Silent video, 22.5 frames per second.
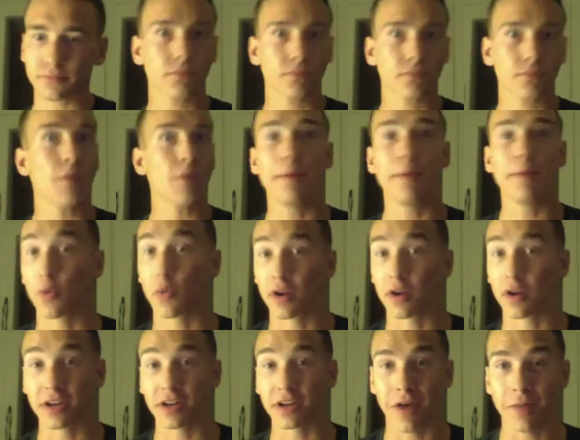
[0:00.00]
maybe
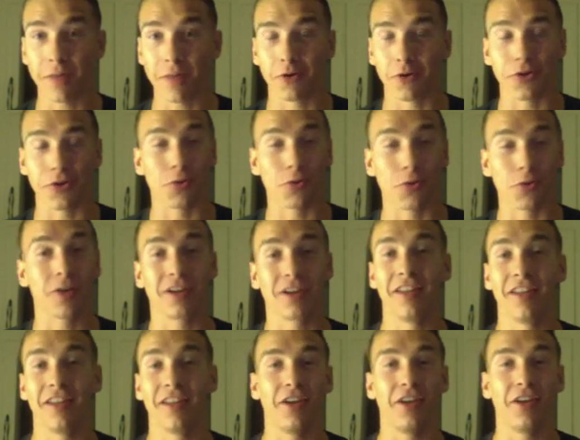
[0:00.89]
working at Red Bull, you're working
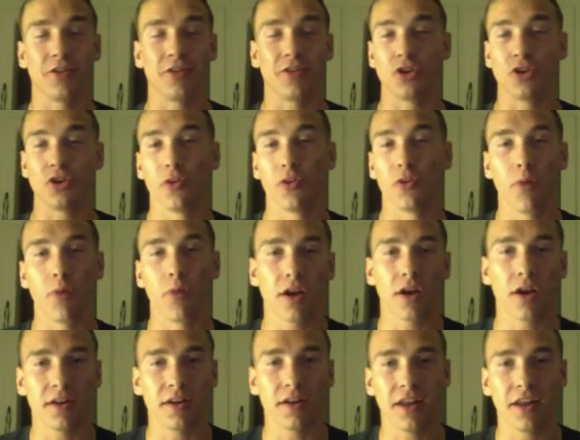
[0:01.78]
in their, their
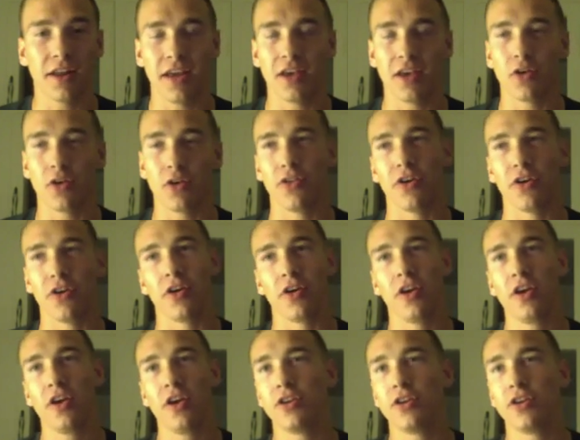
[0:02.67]
marketing or their,
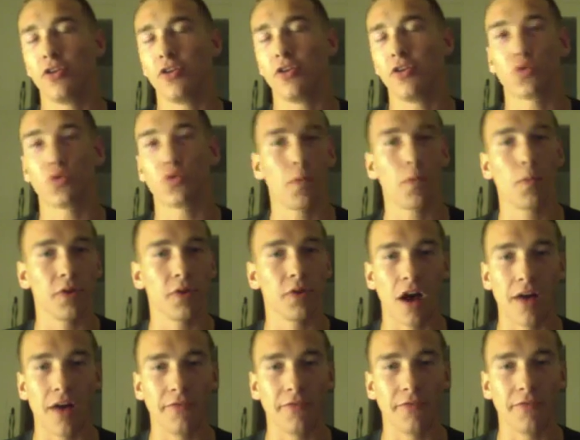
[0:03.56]
their corporate
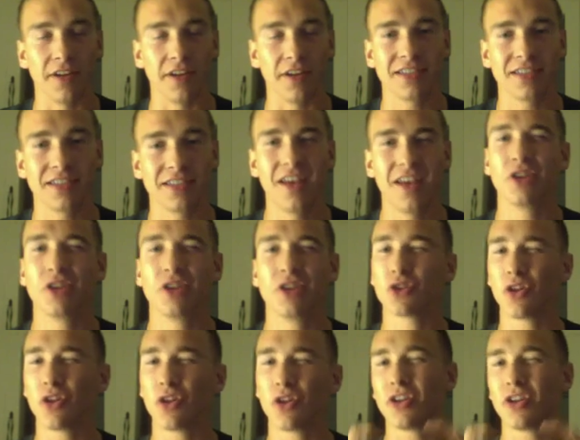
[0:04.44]
office. There's
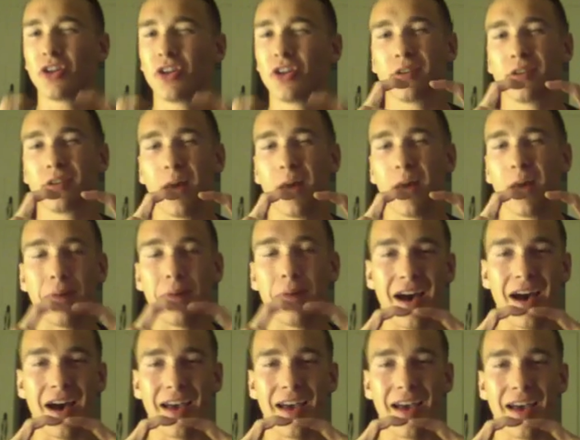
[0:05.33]
a
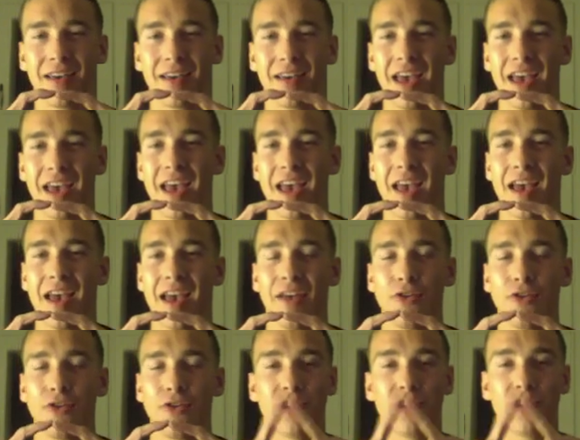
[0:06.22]
pie, and
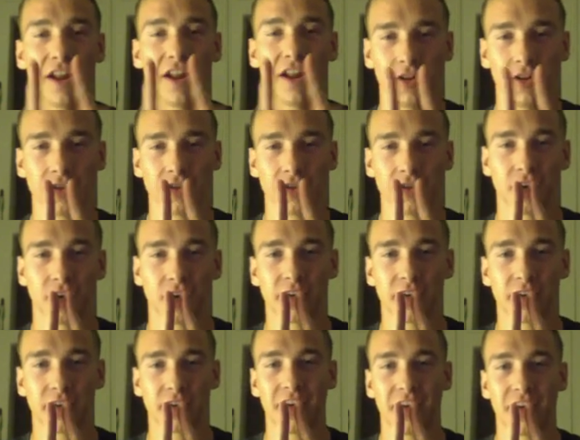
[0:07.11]
you've got a little chunk
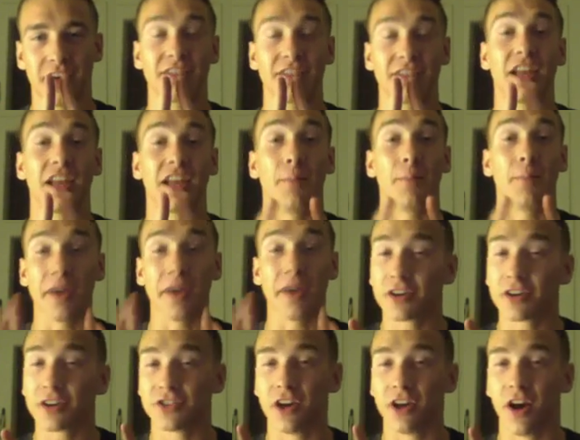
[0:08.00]
of it. And to get a bigger
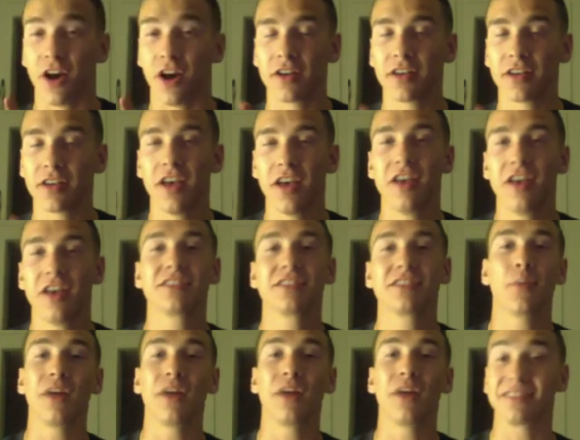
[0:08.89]
chunk,
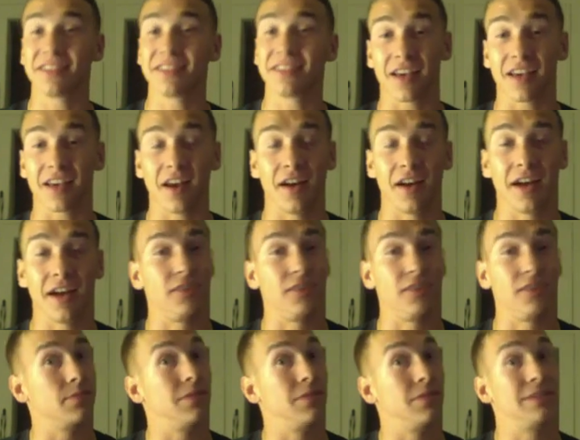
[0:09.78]
someone has to get cut out.
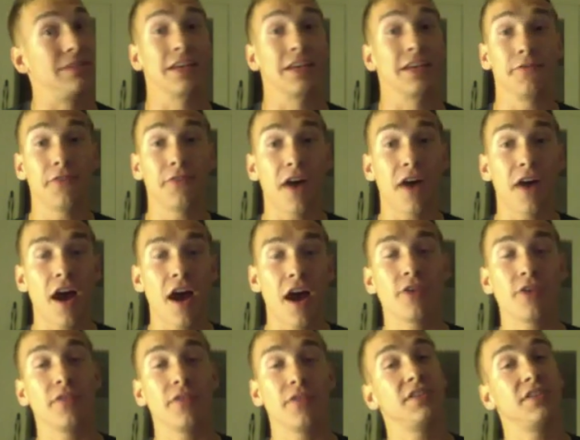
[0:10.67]
Someone has to get fired. You
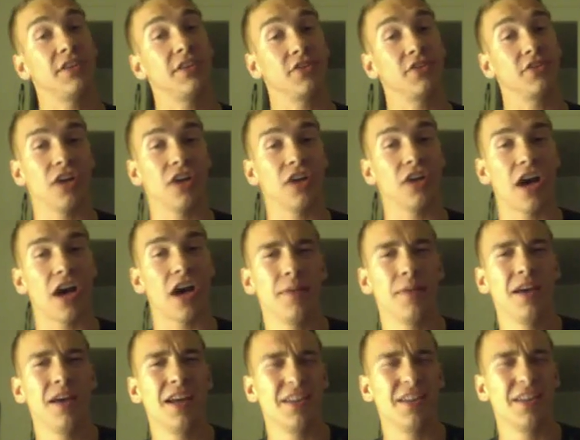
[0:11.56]
have to take their job.
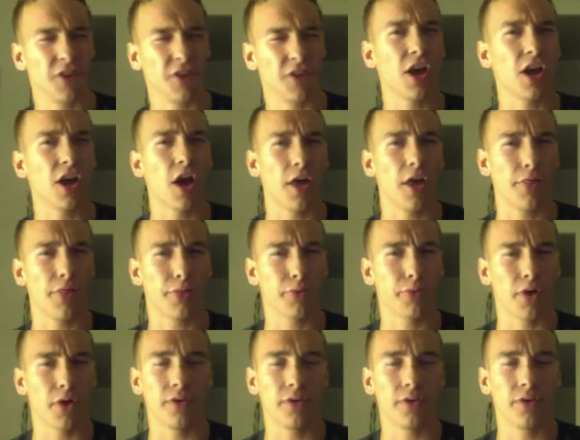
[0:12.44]
It's very
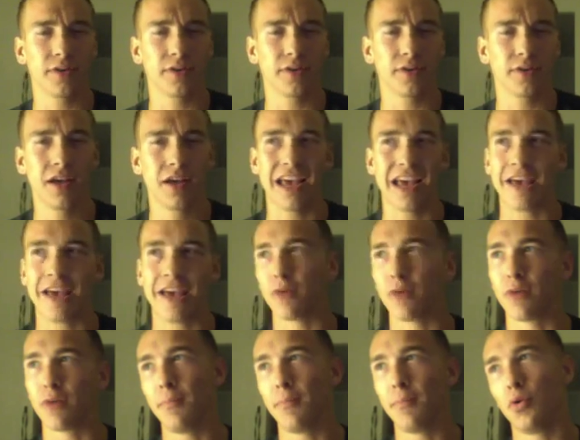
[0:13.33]
cutthroat. If
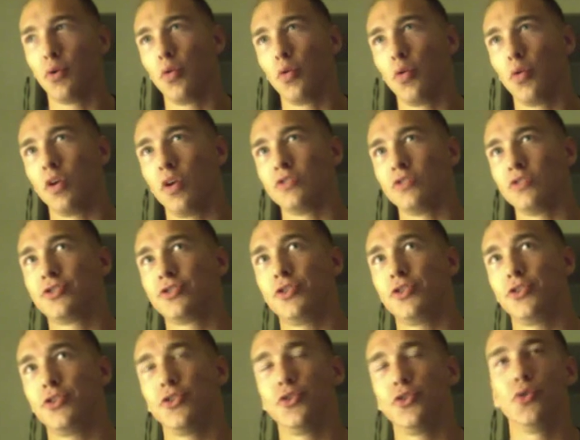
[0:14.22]
Red Bull was
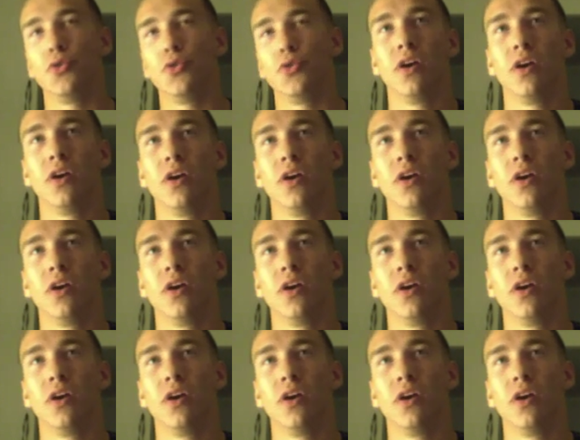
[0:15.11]
to,